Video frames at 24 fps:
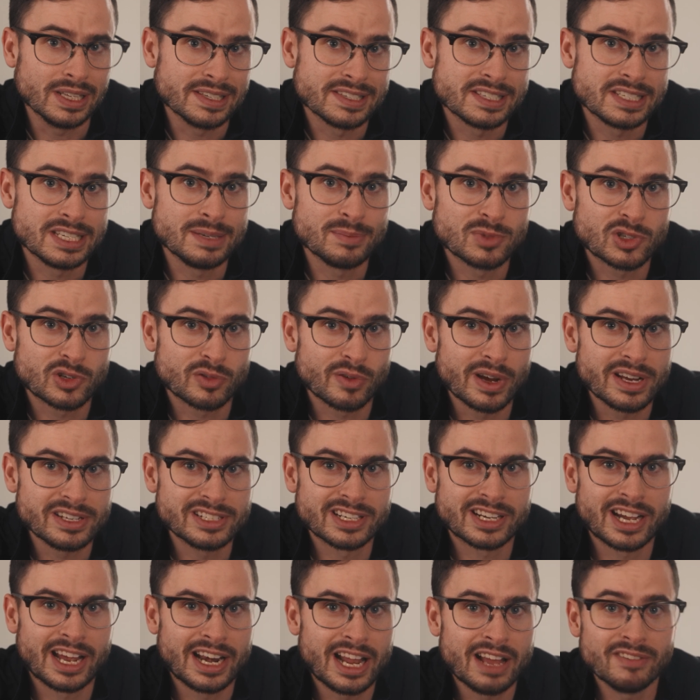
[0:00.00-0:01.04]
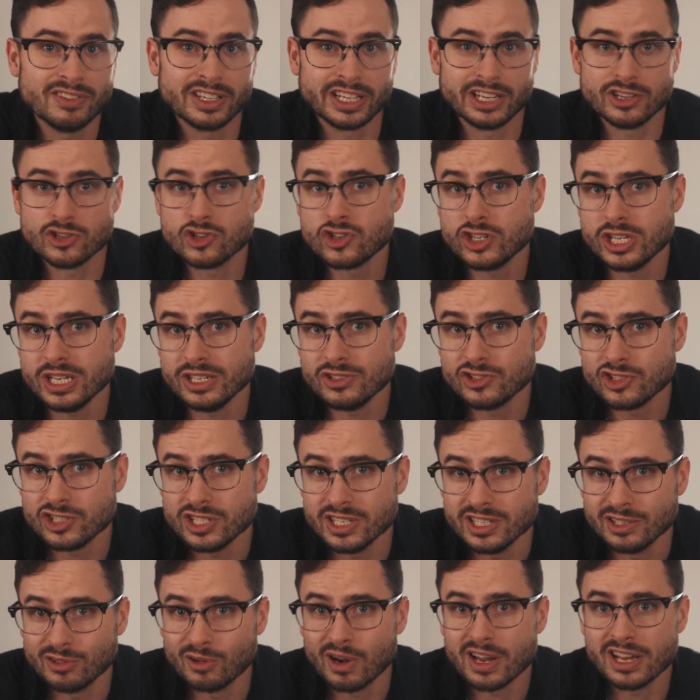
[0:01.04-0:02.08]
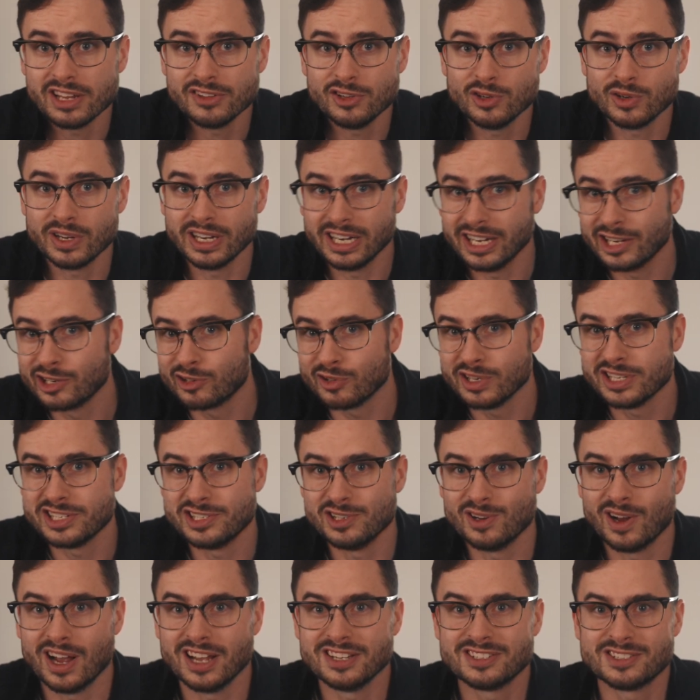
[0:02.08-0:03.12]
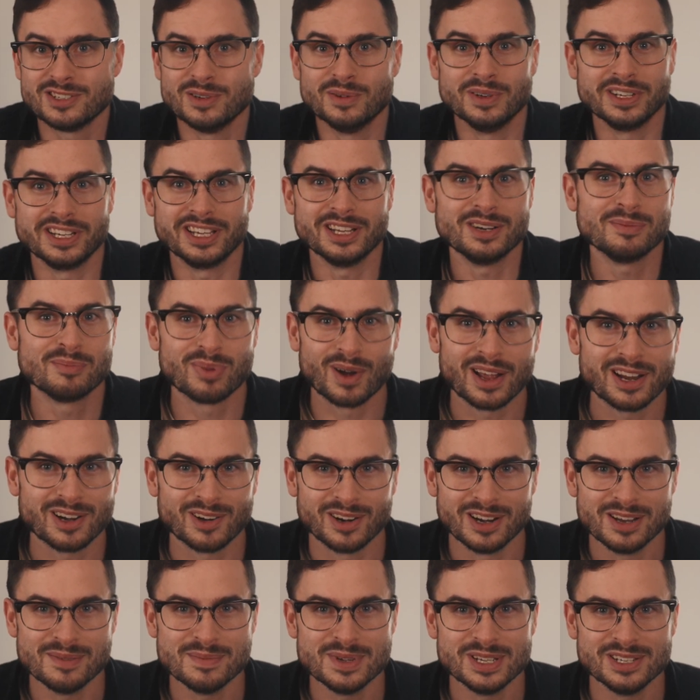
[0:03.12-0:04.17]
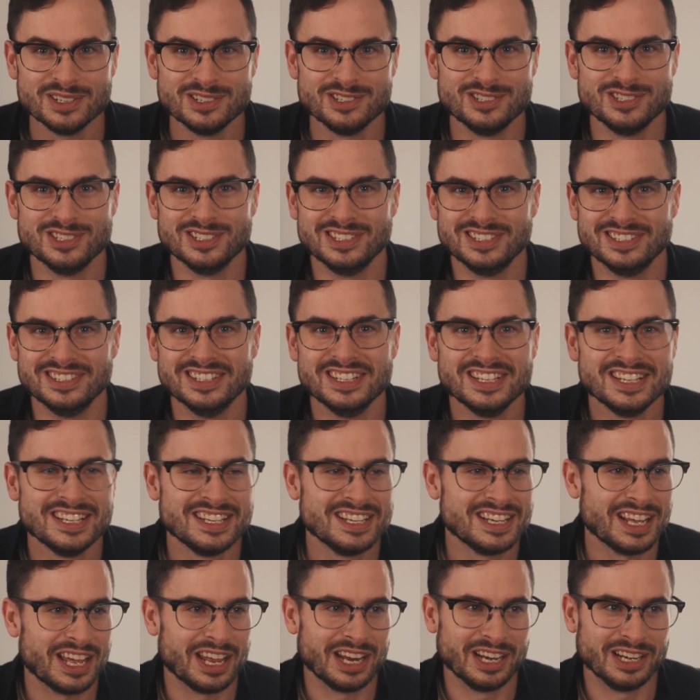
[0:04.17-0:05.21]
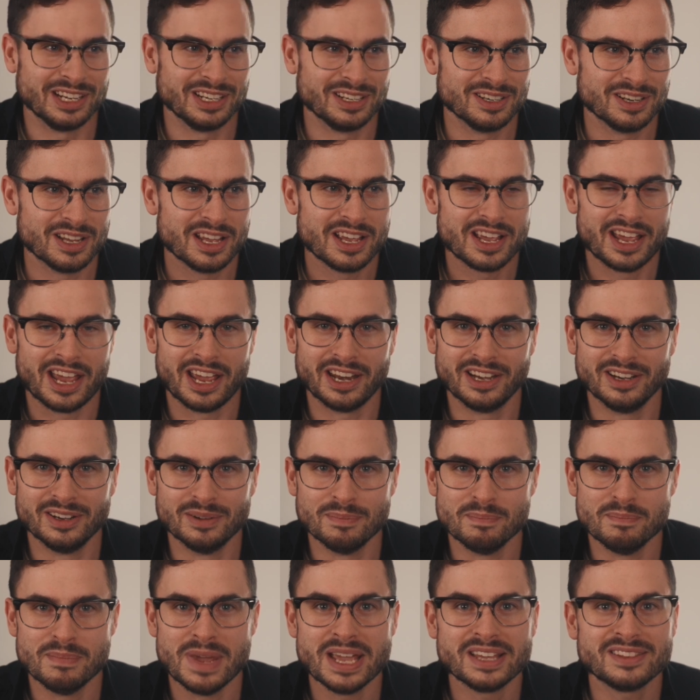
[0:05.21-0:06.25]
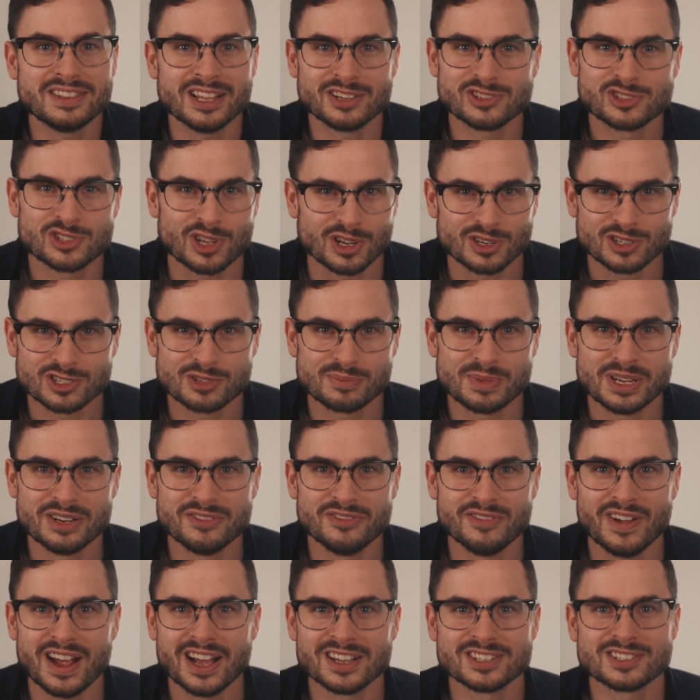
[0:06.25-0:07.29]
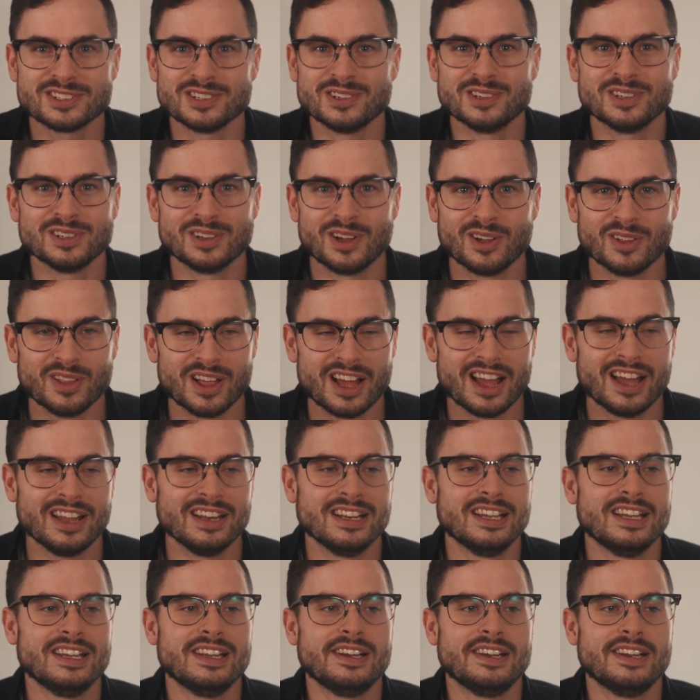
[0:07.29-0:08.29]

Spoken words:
it seems great to kind of have like a cheat sheet, right? You can increase your ISO and get a brighter image and make that shutter speed faster and all that.